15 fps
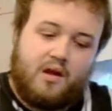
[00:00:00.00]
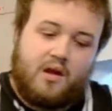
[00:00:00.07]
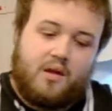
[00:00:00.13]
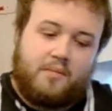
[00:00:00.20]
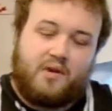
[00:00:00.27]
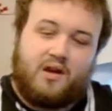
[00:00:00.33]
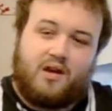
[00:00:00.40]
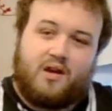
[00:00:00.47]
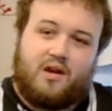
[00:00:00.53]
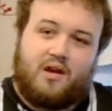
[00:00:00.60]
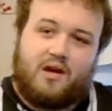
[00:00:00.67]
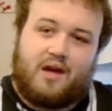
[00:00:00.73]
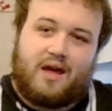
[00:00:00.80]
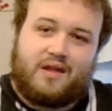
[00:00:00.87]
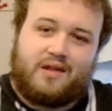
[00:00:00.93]
But
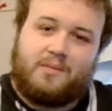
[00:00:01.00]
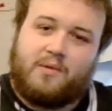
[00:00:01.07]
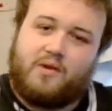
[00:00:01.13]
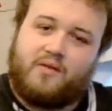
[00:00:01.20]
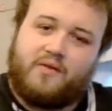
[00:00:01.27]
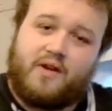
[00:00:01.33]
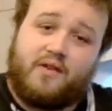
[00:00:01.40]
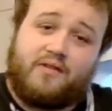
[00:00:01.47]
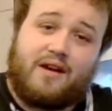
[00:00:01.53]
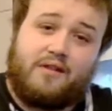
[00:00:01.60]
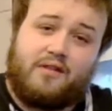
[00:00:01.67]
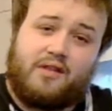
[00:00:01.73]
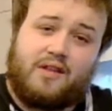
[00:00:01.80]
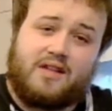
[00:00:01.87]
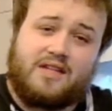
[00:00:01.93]
as he moves further out
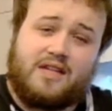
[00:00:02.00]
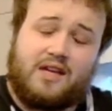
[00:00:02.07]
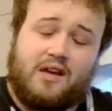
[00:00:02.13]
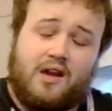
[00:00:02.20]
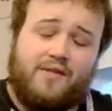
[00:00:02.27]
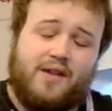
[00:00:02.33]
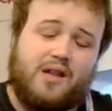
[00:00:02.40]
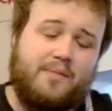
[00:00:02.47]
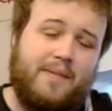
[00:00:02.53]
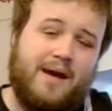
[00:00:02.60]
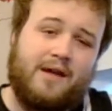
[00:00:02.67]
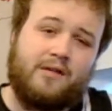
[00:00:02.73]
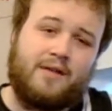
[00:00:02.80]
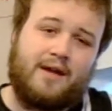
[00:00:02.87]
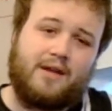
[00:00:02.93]
of the city, he kind of
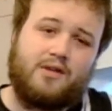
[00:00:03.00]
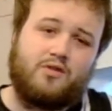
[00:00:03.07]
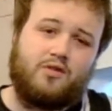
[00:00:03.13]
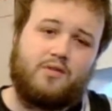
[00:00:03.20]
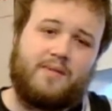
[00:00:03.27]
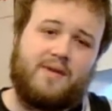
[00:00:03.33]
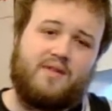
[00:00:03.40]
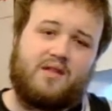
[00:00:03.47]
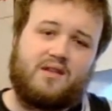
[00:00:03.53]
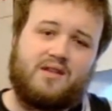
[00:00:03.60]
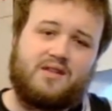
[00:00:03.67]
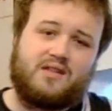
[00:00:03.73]
expands on that and talks about this